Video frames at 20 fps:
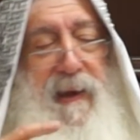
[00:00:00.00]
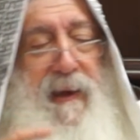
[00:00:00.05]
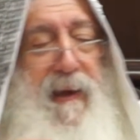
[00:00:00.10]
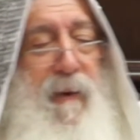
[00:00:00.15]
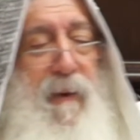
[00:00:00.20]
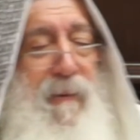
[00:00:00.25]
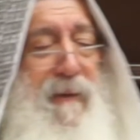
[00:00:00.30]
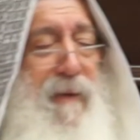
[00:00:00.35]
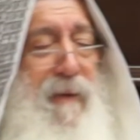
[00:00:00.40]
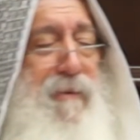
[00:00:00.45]

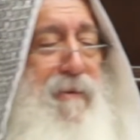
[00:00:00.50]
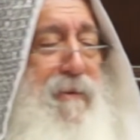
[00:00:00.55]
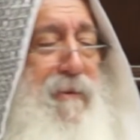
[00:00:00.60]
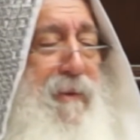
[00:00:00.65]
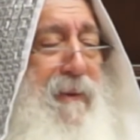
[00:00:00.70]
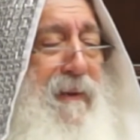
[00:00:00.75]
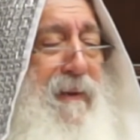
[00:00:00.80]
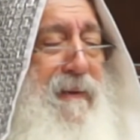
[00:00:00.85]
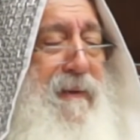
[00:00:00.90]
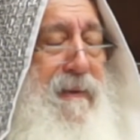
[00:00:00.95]
I would like to
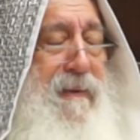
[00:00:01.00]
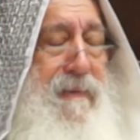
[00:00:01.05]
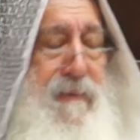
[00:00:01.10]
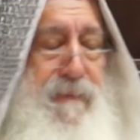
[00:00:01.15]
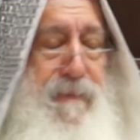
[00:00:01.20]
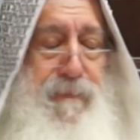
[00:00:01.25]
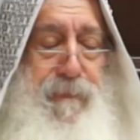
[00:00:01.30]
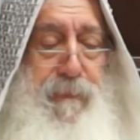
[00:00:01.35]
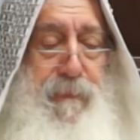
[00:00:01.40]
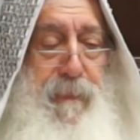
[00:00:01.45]
tell you this.
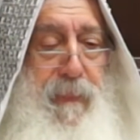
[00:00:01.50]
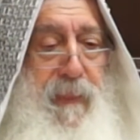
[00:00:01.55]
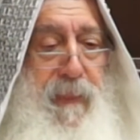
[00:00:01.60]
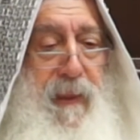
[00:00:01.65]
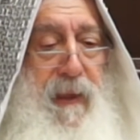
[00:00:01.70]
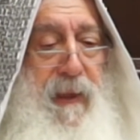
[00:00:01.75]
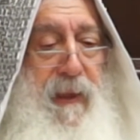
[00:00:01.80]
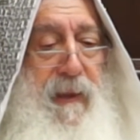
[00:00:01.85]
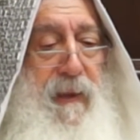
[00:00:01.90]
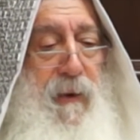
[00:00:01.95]

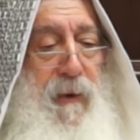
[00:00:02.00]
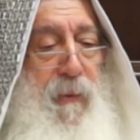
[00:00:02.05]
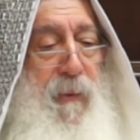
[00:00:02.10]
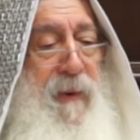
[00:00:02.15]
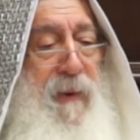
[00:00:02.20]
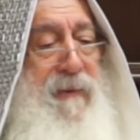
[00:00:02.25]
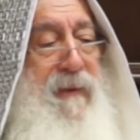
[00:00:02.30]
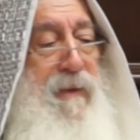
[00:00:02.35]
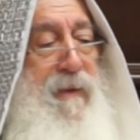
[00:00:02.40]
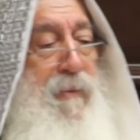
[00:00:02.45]

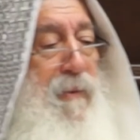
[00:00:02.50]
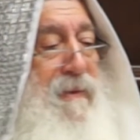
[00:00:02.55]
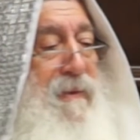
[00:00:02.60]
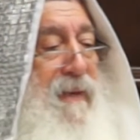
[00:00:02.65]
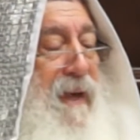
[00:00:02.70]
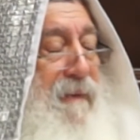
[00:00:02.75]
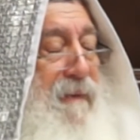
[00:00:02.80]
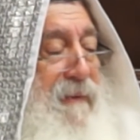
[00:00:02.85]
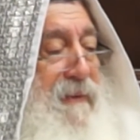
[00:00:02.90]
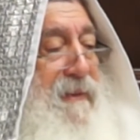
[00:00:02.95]
One day it
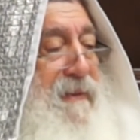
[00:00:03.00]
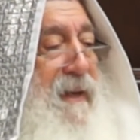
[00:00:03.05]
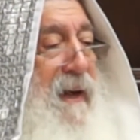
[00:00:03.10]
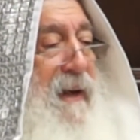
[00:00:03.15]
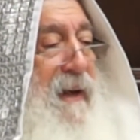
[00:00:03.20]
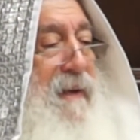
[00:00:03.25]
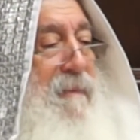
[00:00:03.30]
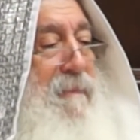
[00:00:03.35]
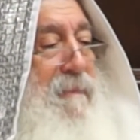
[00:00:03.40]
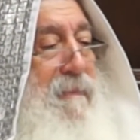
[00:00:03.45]
was Chafetz
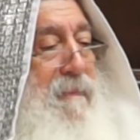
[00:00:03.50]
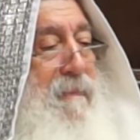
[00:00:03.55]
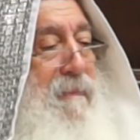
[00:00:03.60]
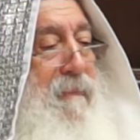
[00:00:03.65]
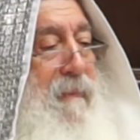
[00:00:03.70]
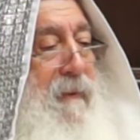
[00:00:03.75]
Chaim.